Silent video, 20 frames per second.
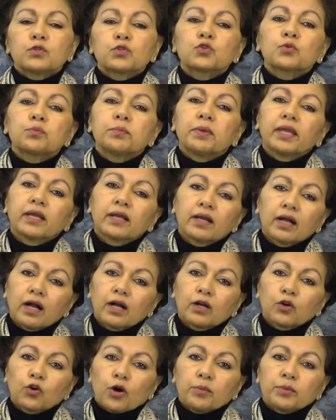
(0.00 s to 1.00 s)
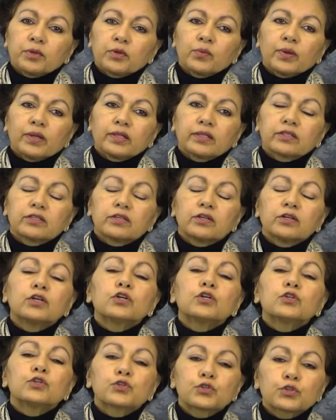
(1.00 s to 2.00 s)
to make our Commonwealth
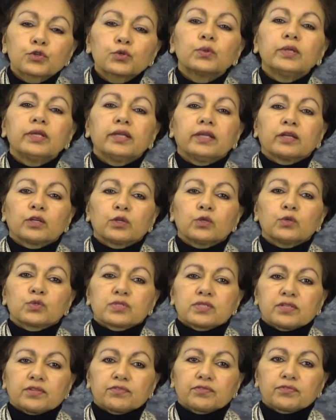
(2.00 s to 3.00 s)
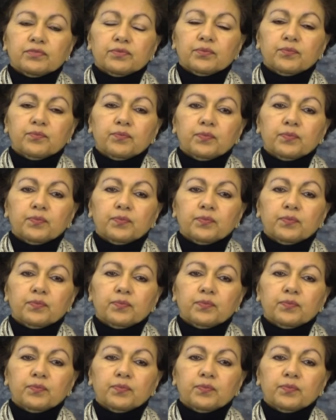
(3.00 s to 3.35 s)
truly inclusive.